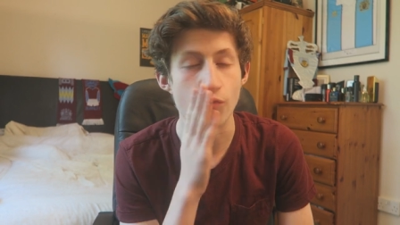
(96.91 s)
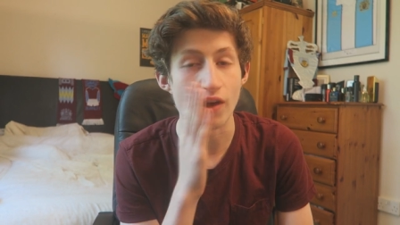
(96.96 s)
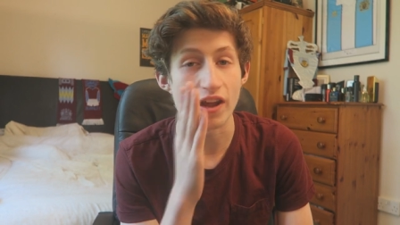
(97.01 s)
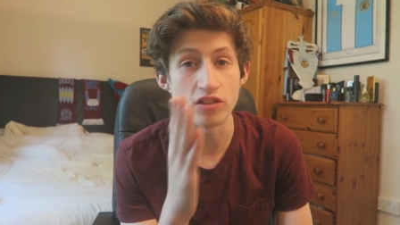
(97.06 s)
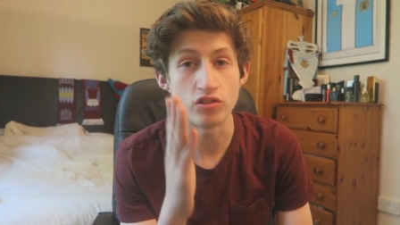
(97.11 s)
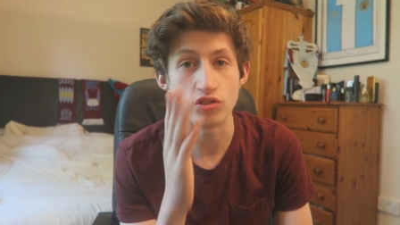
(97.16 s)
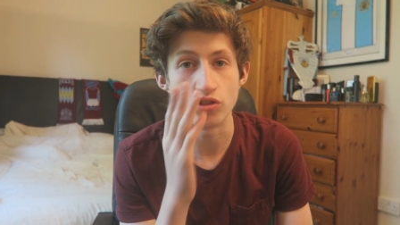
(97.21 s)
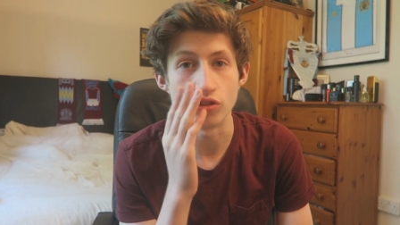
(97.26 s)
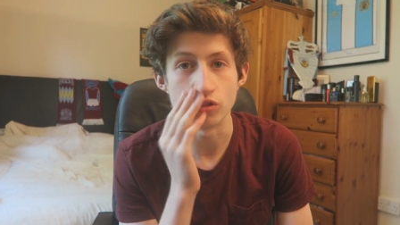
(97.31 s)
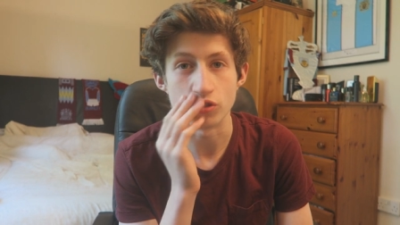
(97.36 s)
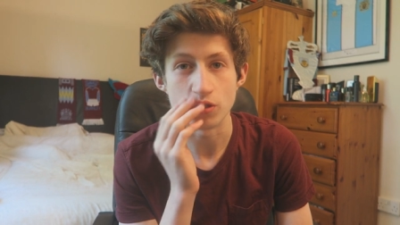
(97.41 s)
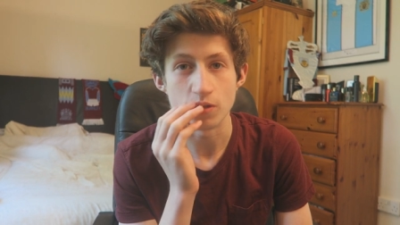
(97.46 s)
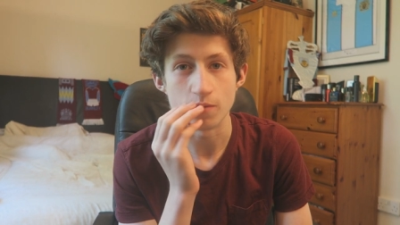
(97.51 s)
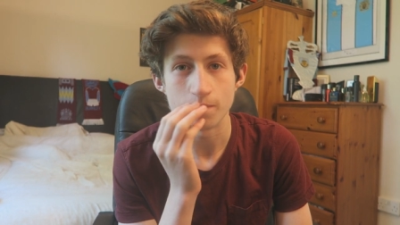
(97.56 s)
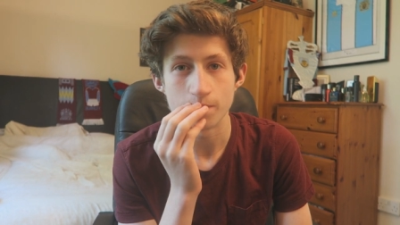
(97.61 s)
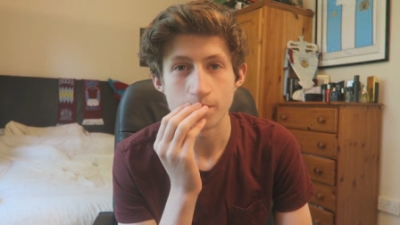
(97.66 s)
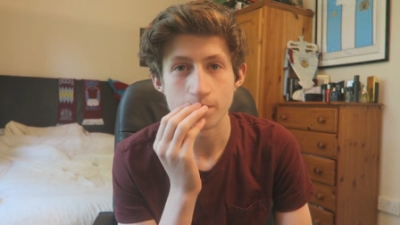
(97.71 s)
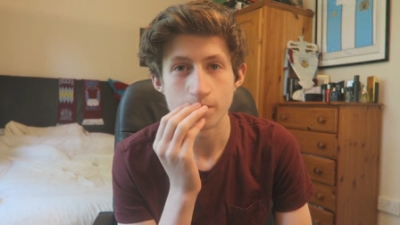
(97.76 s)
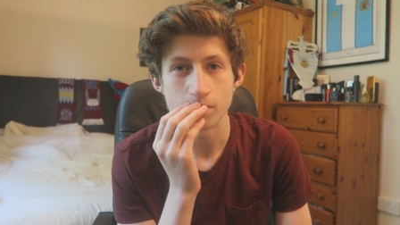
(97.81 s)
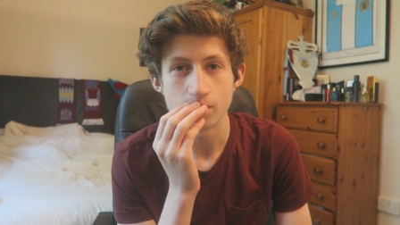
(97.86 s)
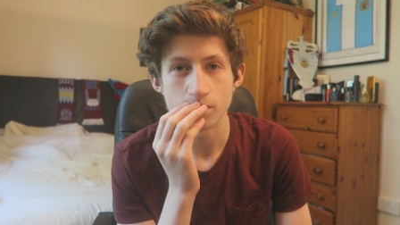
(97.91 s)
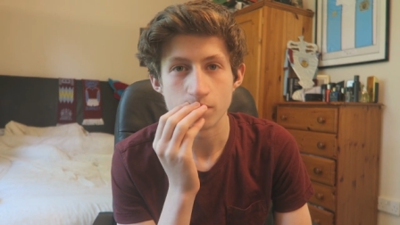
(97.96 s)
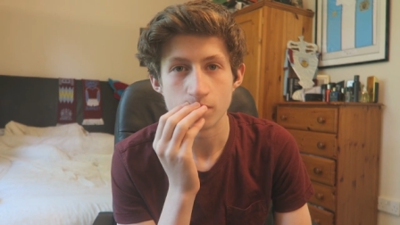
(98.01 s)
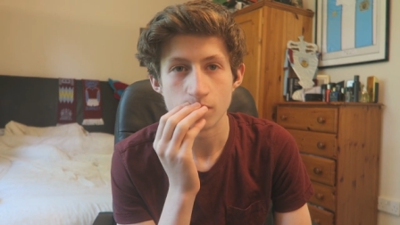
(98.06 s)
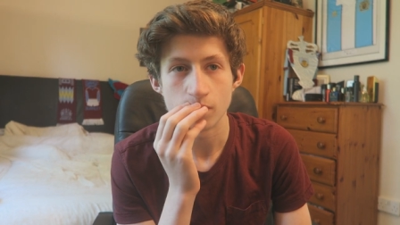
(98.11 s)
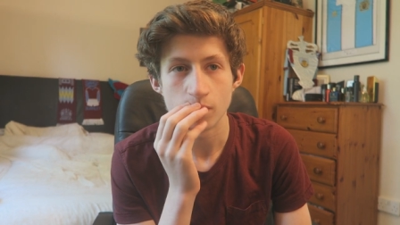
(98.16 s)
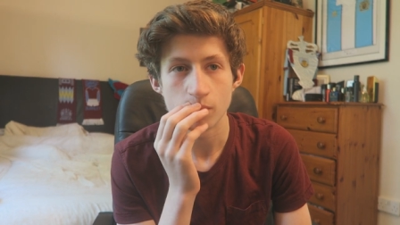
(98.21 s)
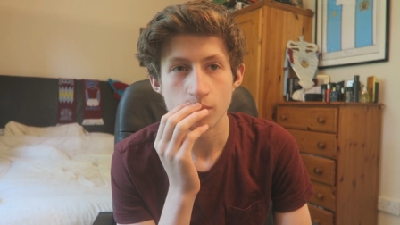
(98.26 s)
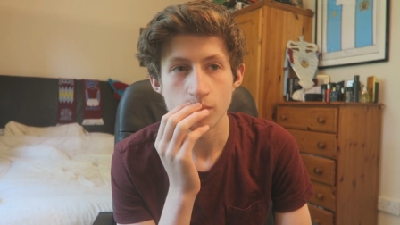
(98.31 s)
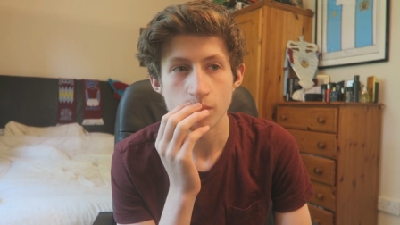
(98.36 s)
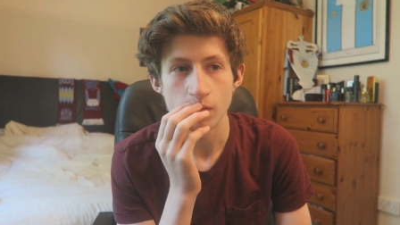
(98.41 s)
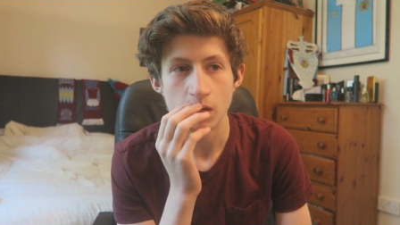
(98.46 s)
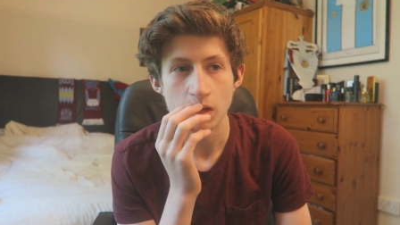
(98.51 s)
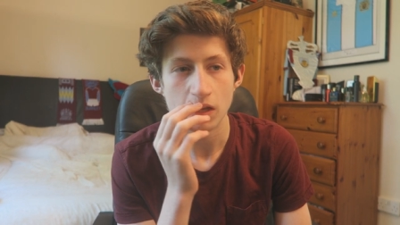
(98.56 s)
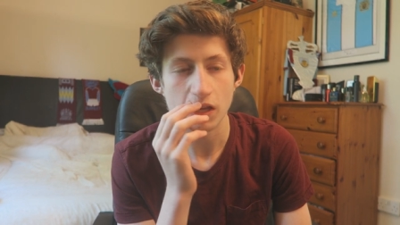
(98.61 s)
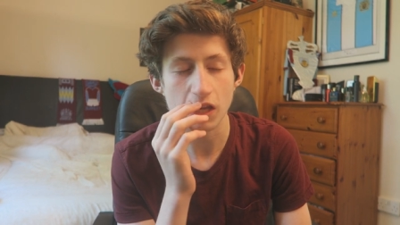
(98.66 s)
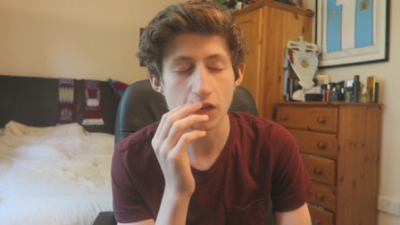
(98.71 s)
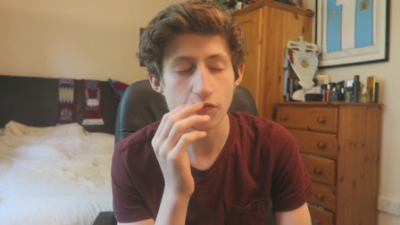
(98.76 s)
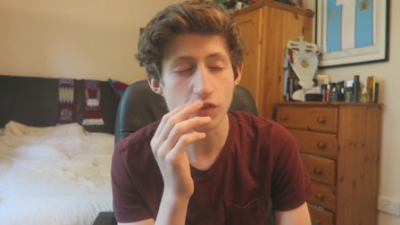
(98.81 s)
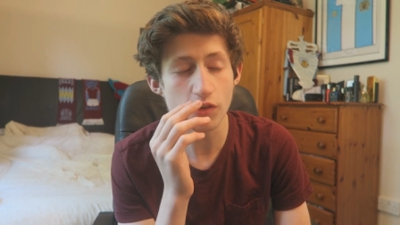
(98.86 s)
Rangers.
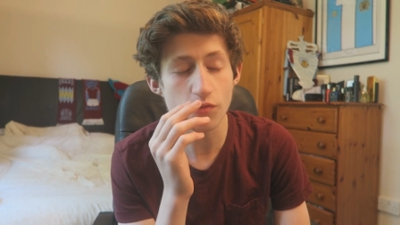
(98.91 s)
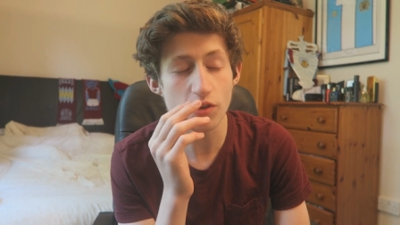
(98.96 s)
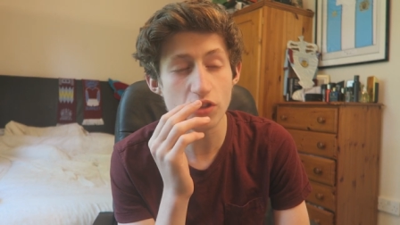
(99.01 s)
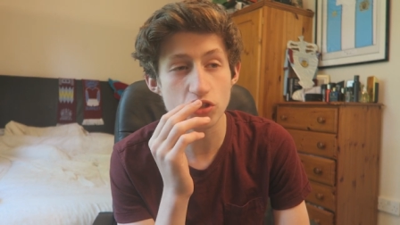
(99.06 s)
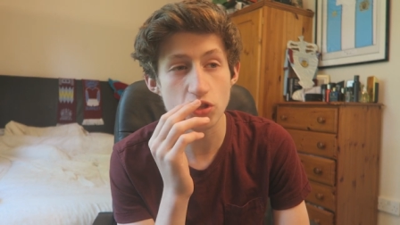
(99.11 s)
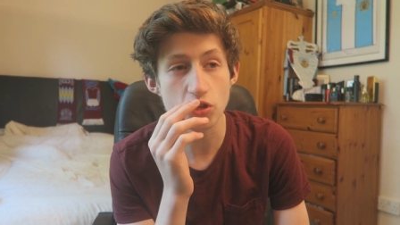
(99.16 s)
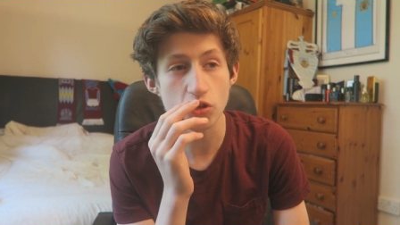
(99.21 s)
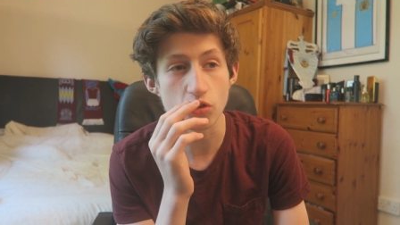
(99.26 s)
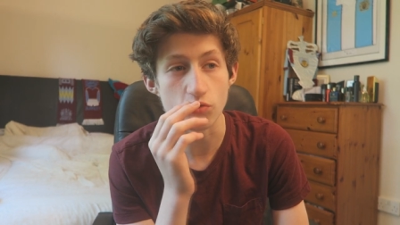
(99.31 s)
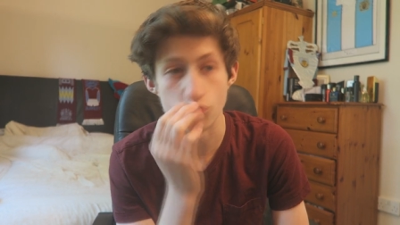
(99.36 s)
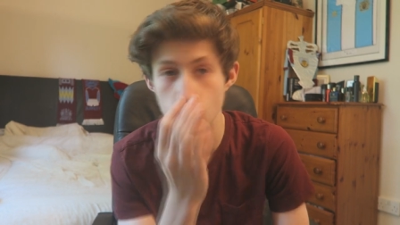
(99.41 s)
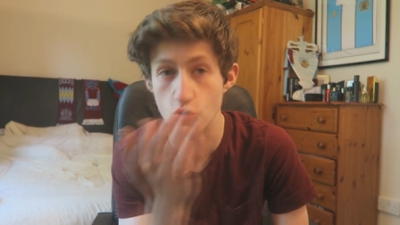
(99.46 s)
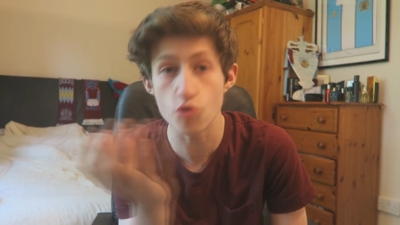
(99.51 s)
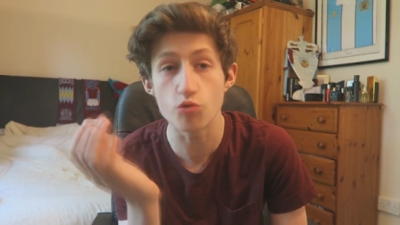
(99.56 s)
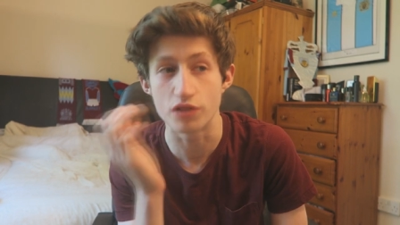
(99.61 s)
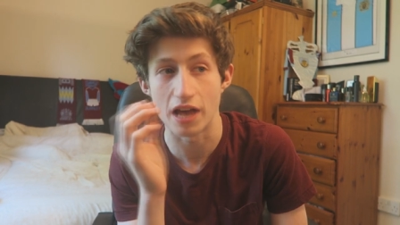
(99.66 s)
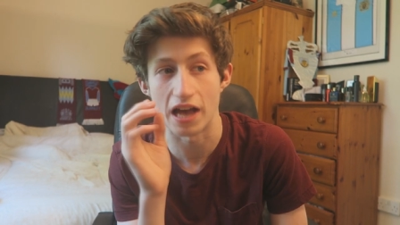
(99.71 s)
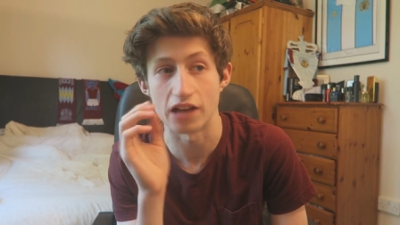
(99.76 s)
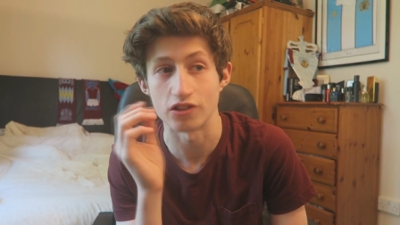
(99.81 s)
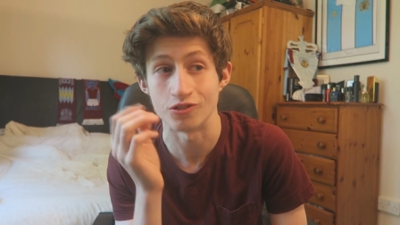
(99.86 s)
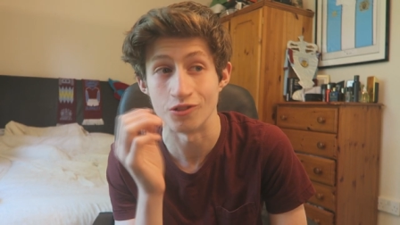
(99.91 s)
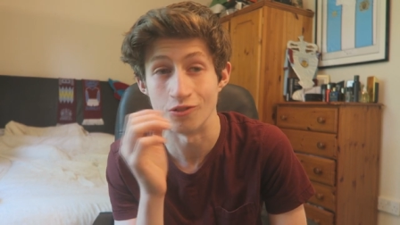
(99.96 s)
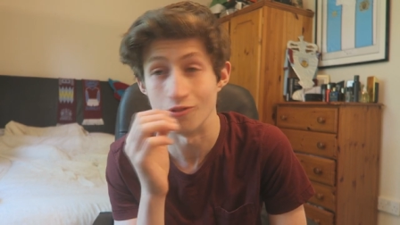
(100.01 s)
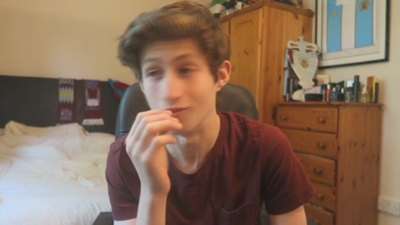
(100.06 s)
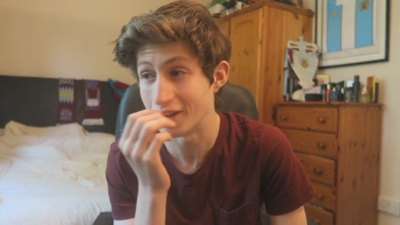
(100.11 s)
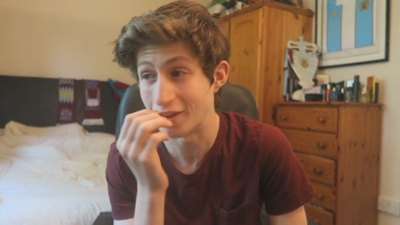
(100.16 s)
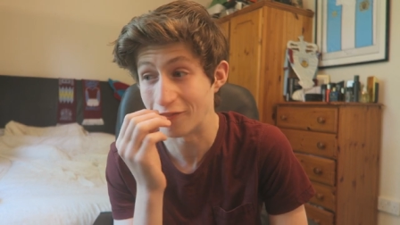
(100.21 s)
If he went to Newcastle,